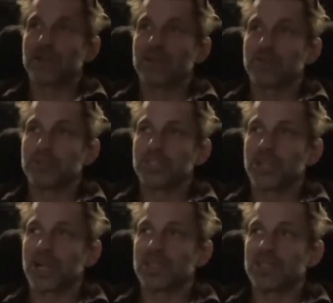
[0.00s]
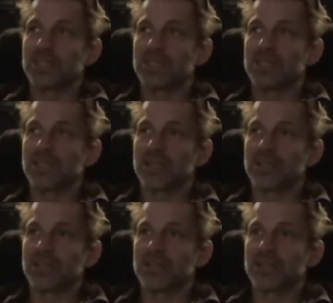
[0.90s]
we shot in
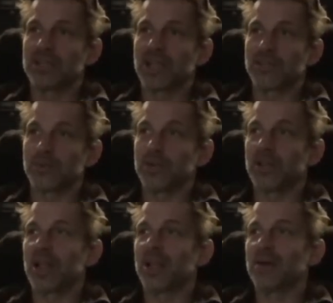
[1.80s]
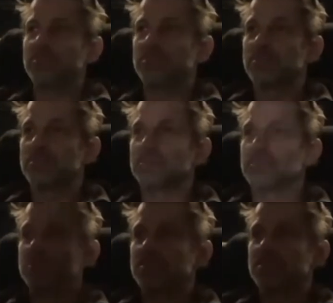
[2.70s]
at the real IHOP
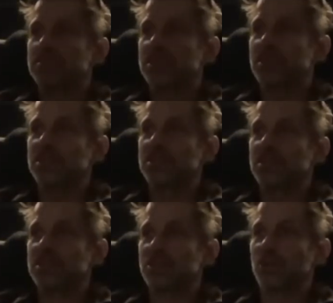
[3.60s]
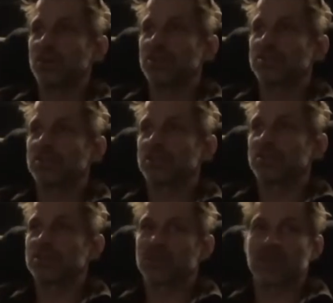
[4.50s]
in Illinois. So there
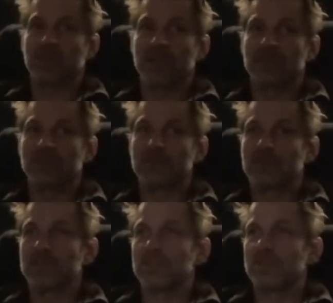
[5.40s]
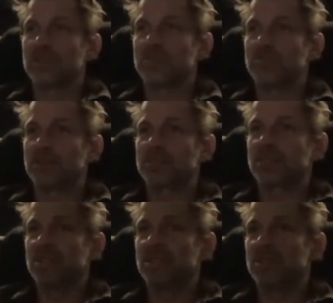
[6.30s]
was like a lot of mixing
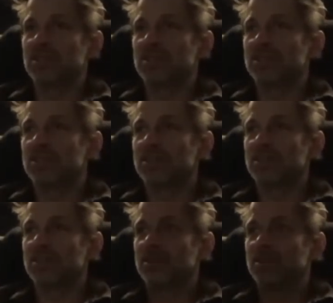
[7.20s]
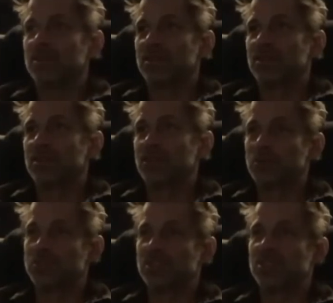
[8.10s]
here. This
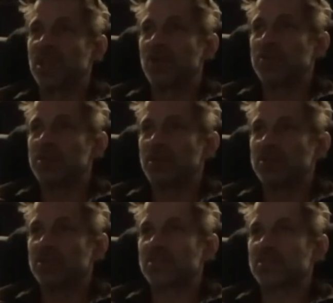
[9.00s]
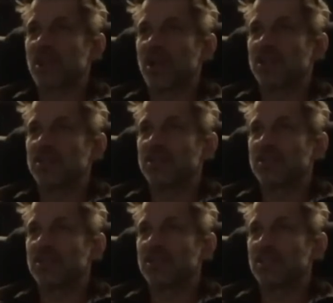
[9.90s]
was a set we built inside
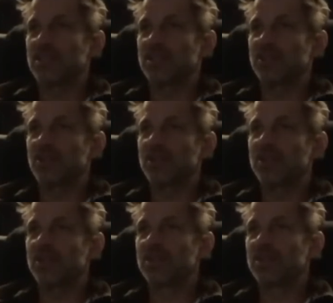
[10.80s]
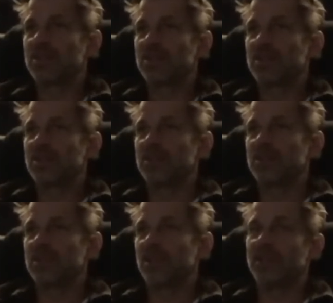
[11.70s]
in Illinois.
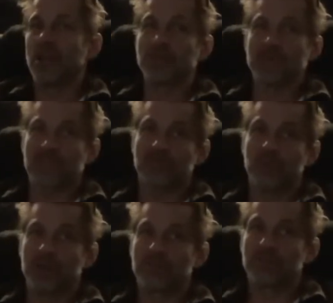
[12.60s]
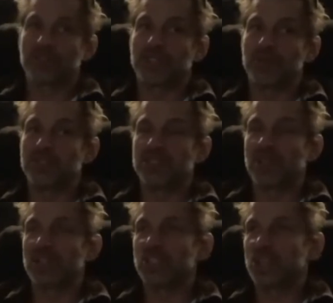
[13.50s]
And that was like one of the first images
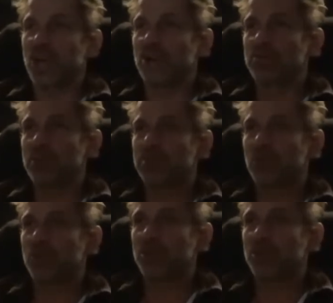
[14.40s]
I shot with my Polaroid